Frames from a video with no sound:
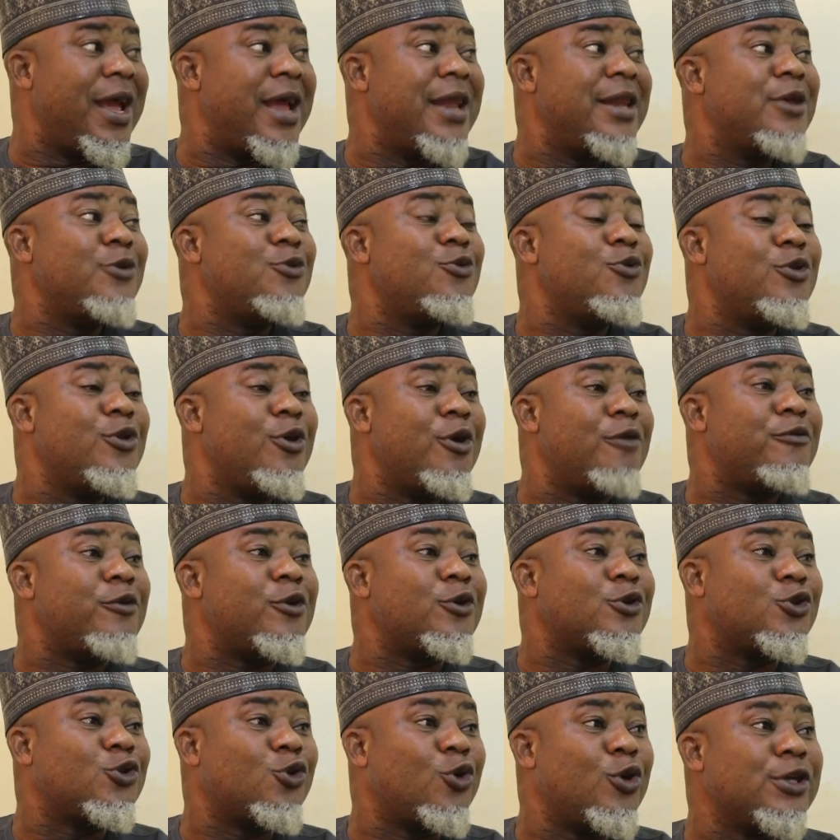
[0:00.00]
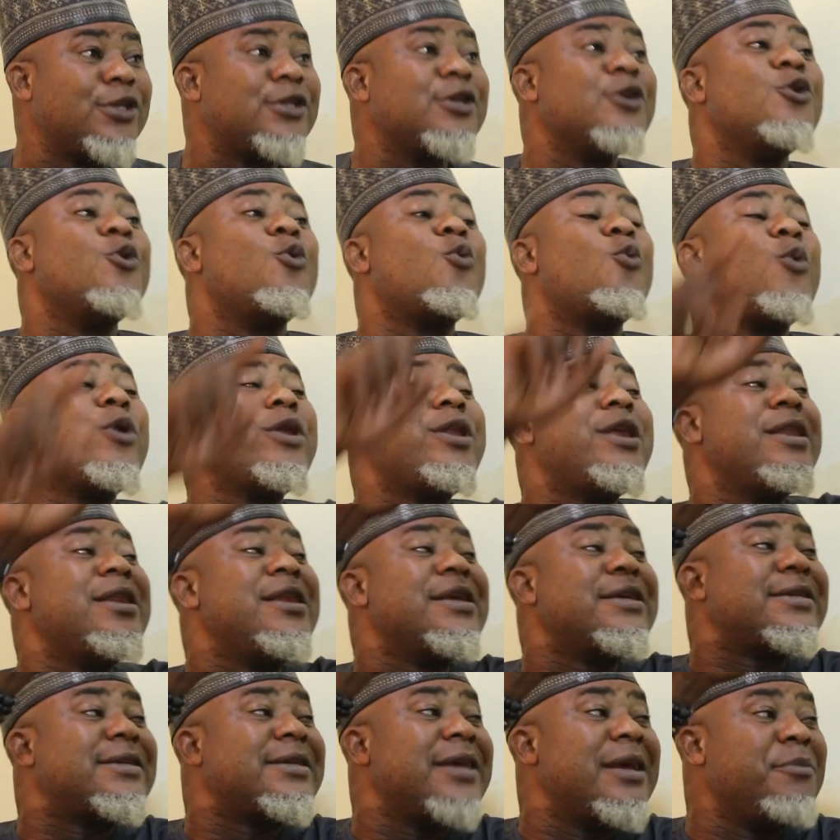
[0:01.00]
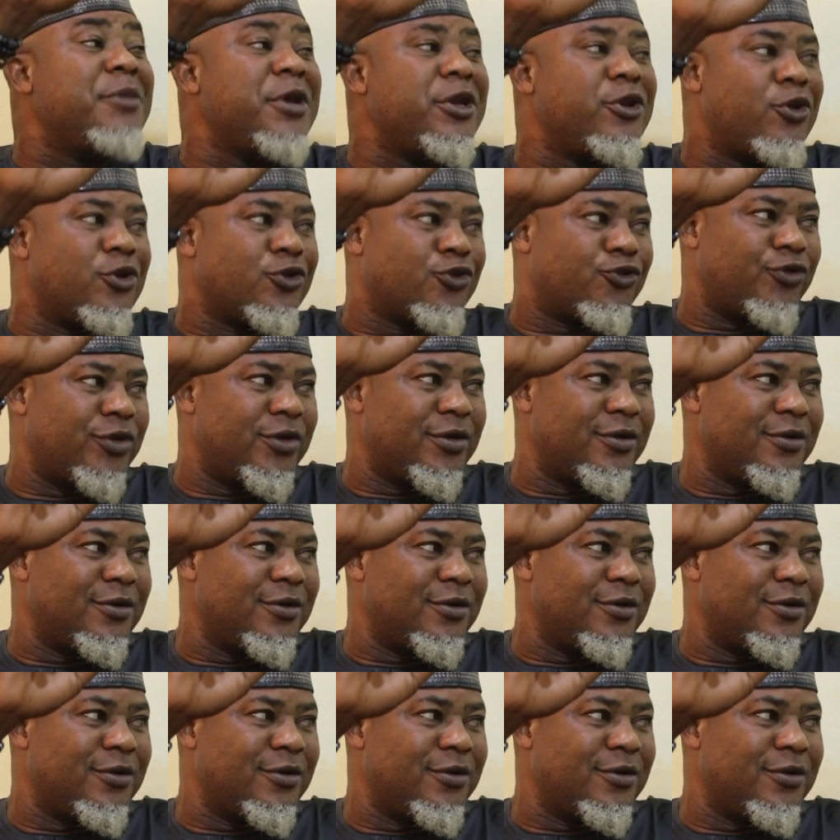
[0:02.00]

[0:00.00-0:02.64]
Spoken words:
union of your choice within the same industry.